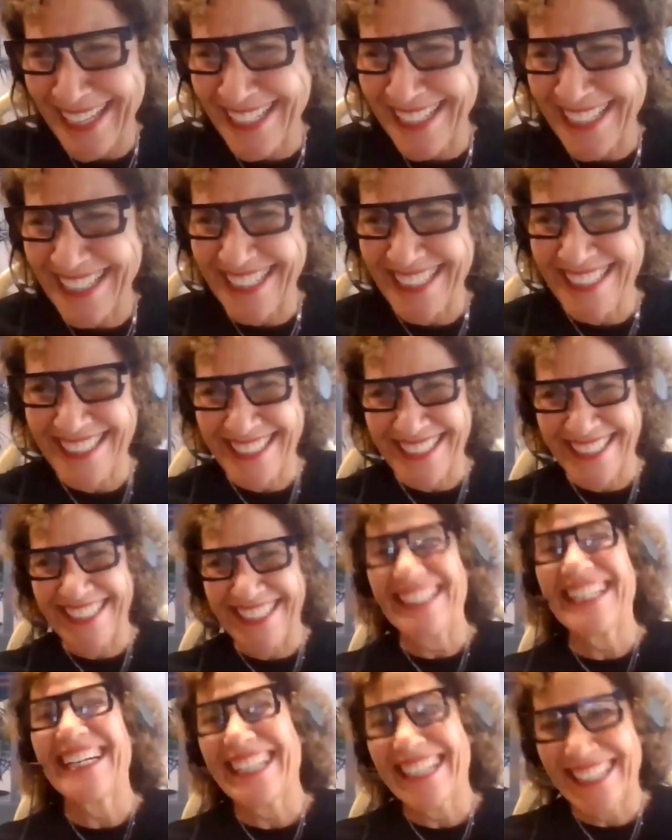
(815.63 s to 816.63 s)
are not
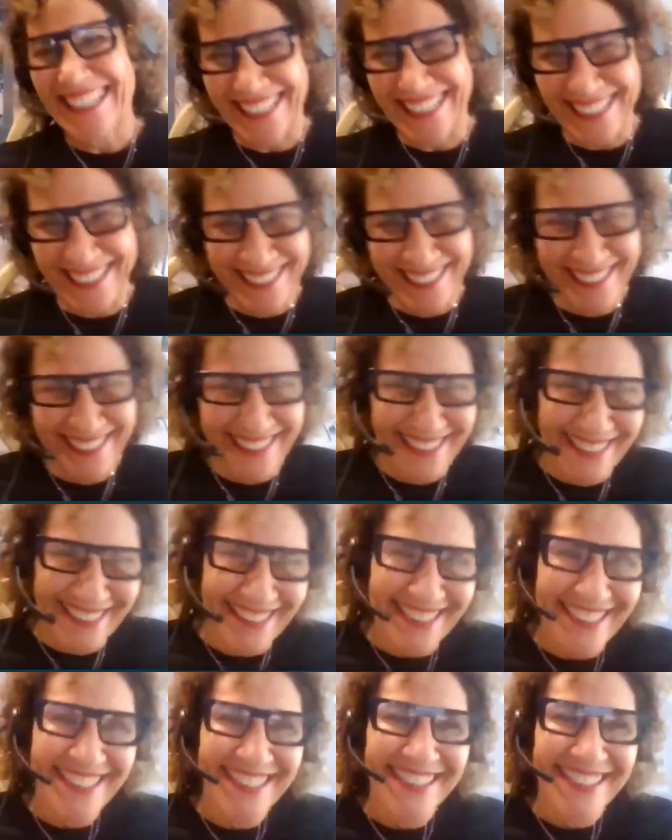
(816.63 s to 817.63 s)
working. And
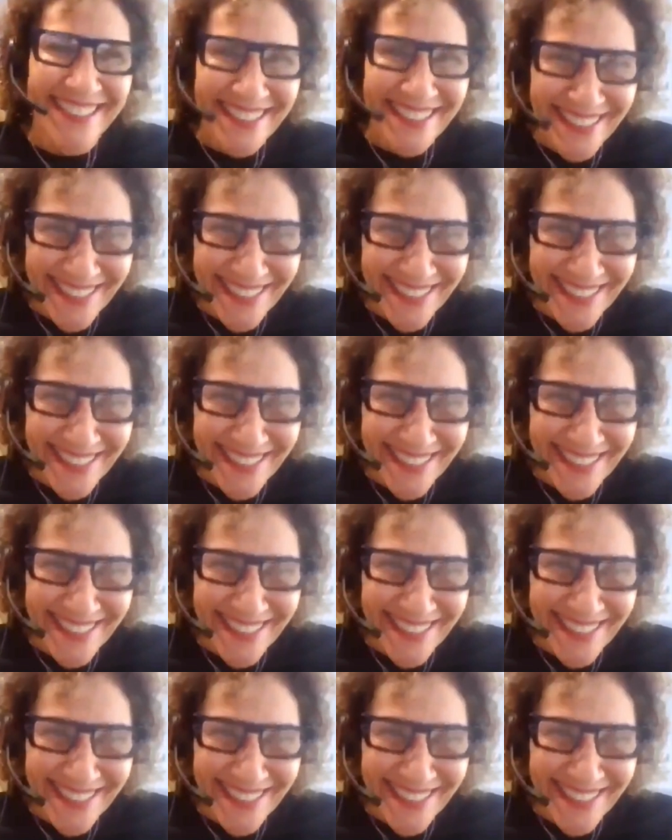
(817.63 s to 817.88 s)
when you have